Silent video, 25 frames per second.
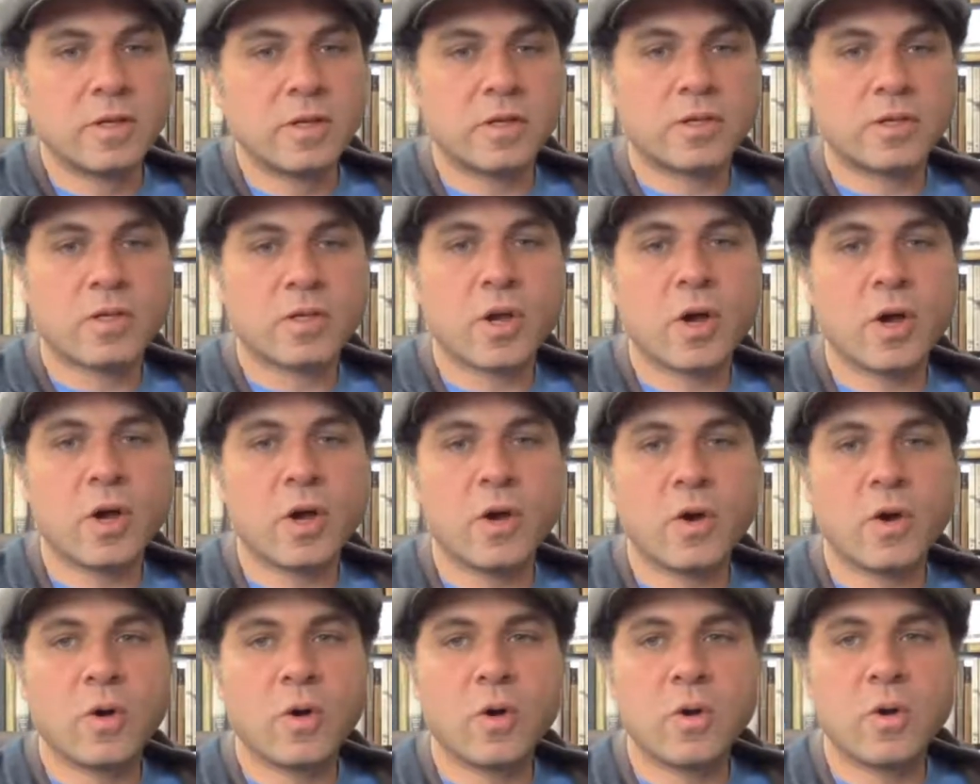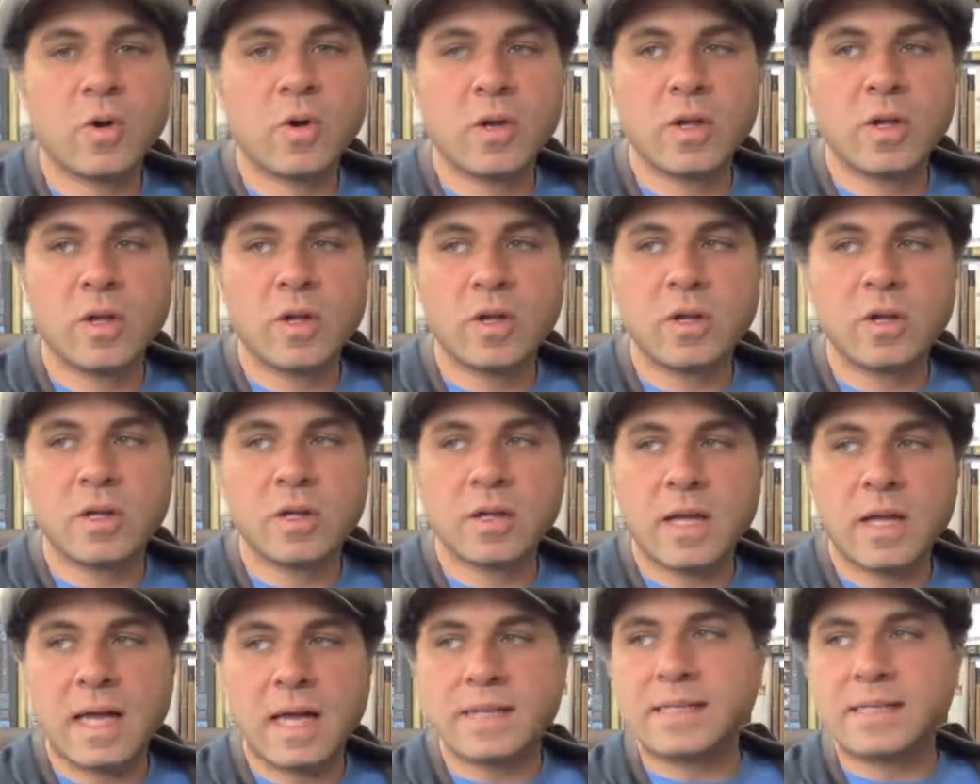So
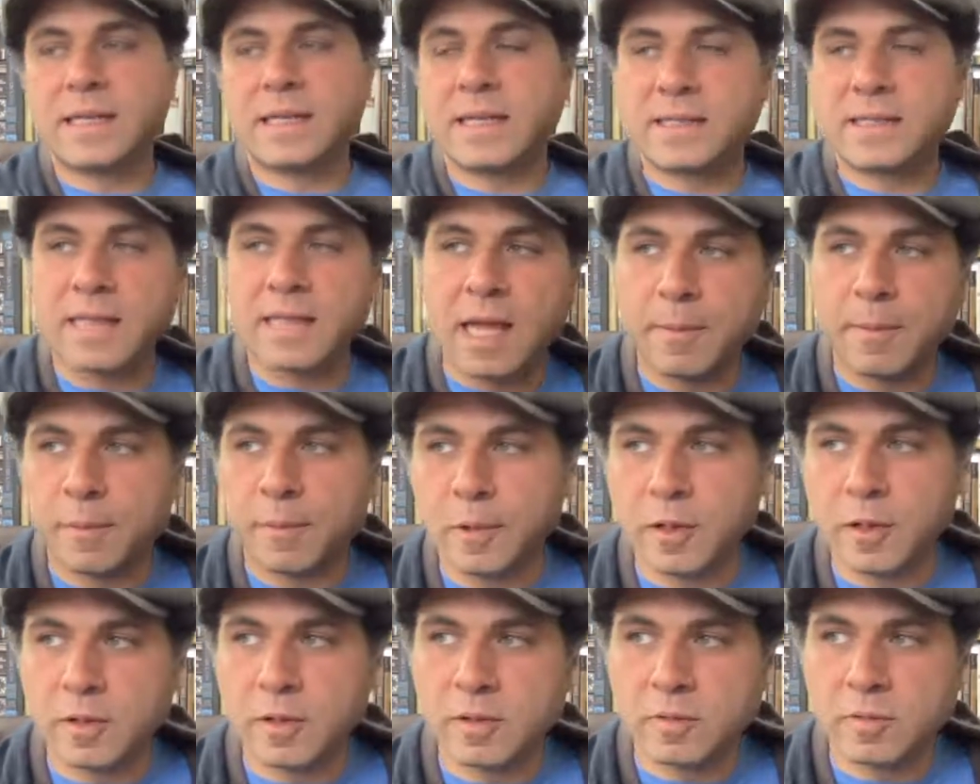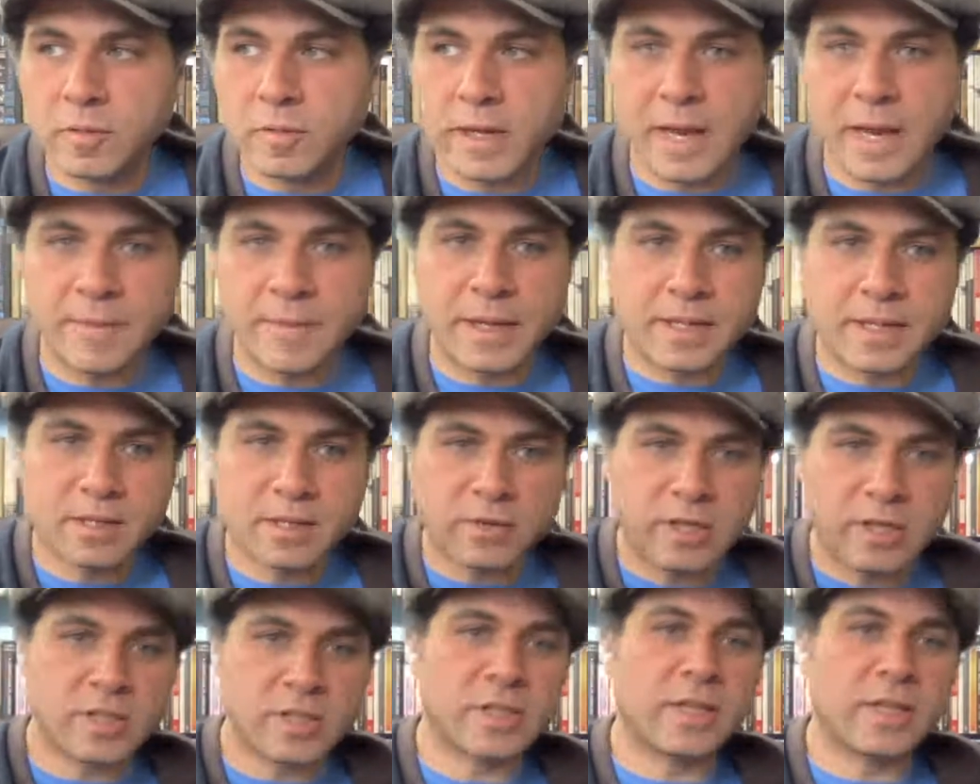as an example, when I made
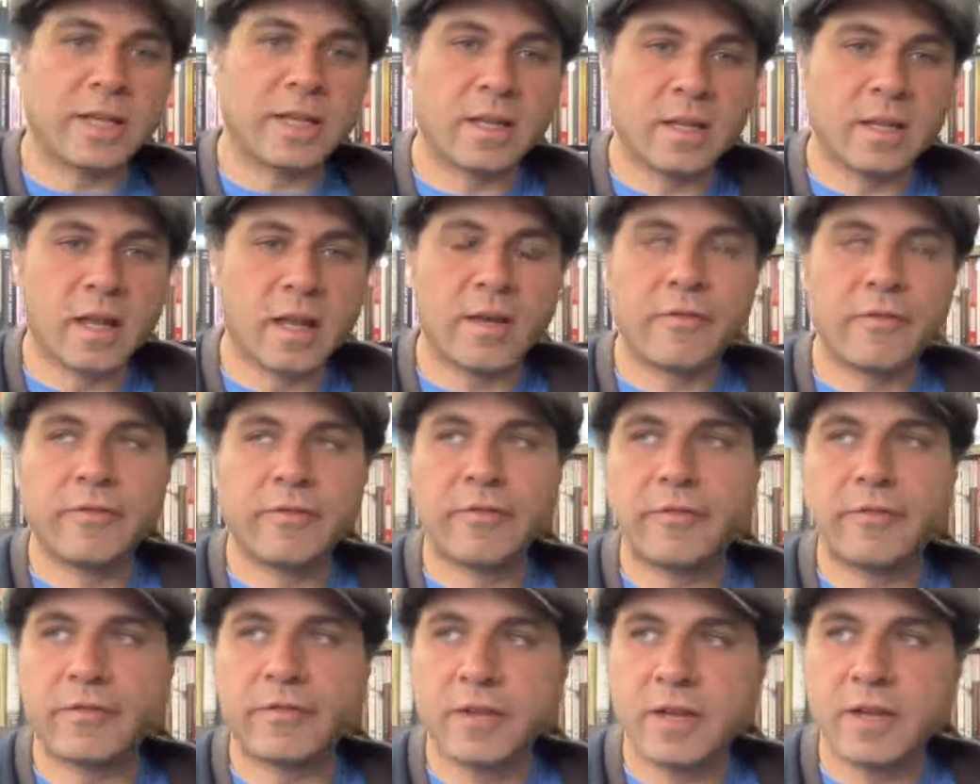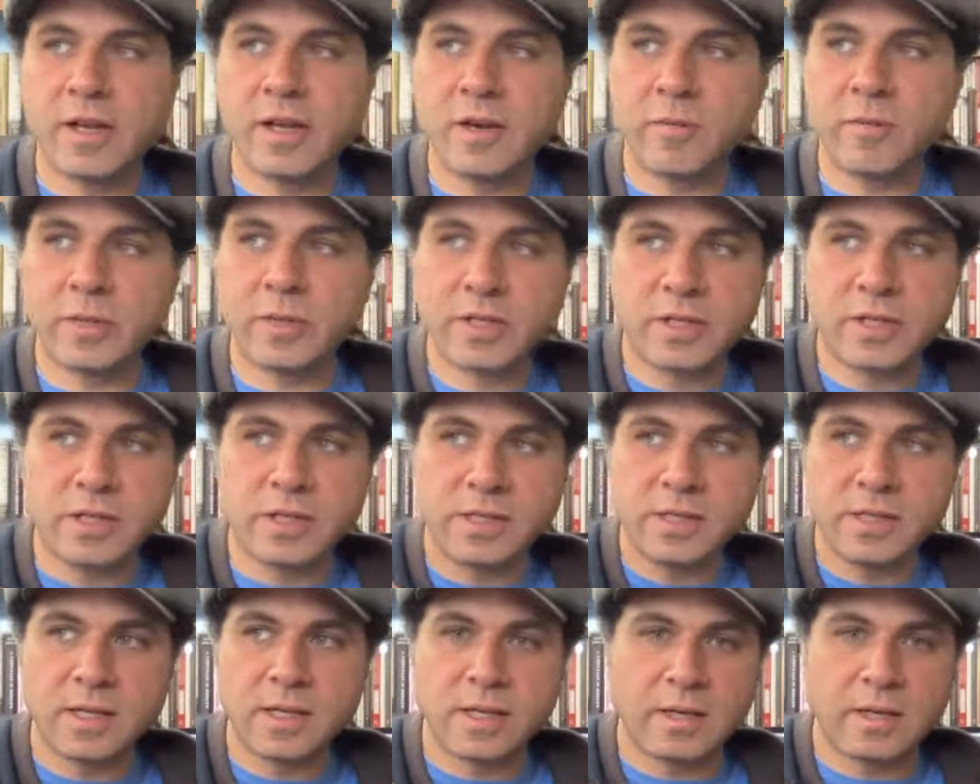Strangely in Love, which
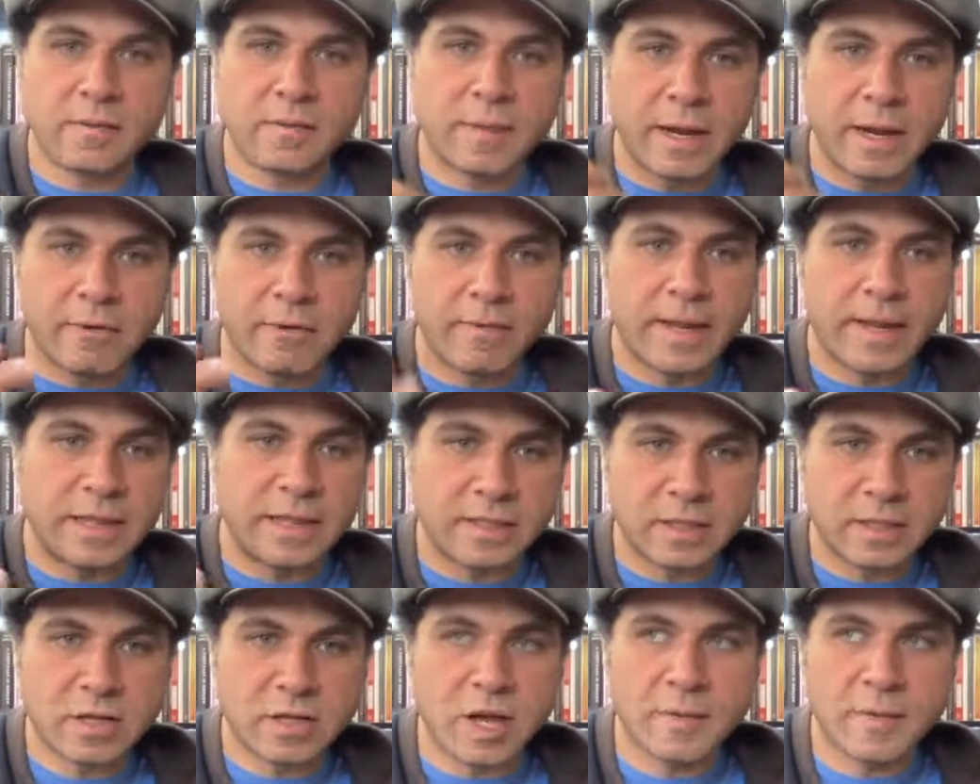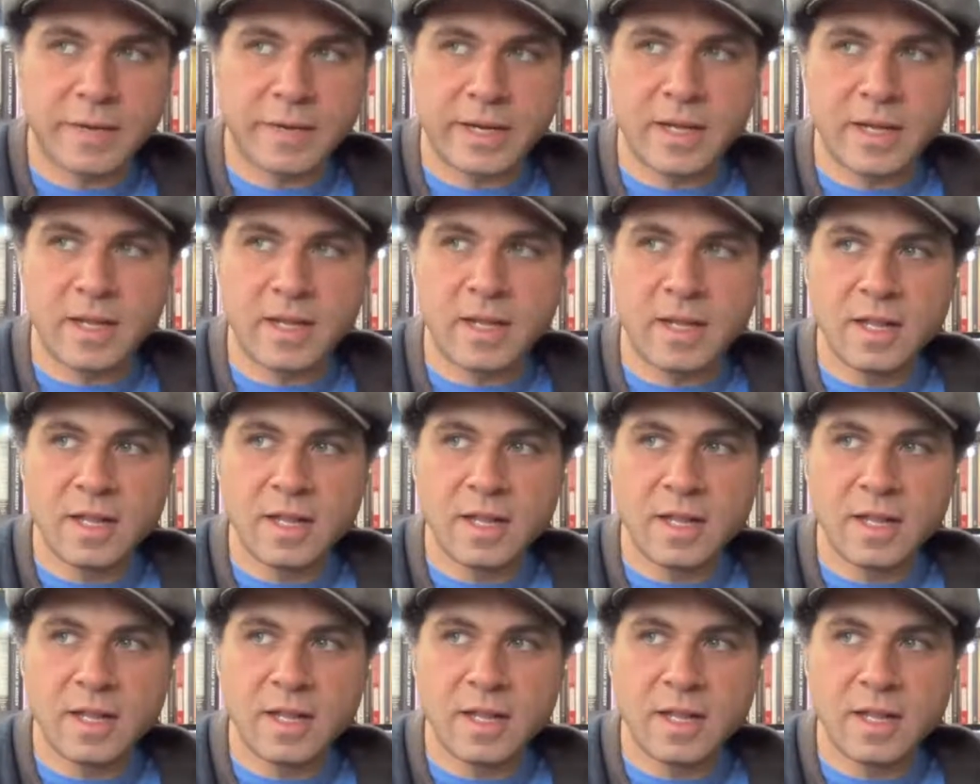is my romantic comedy,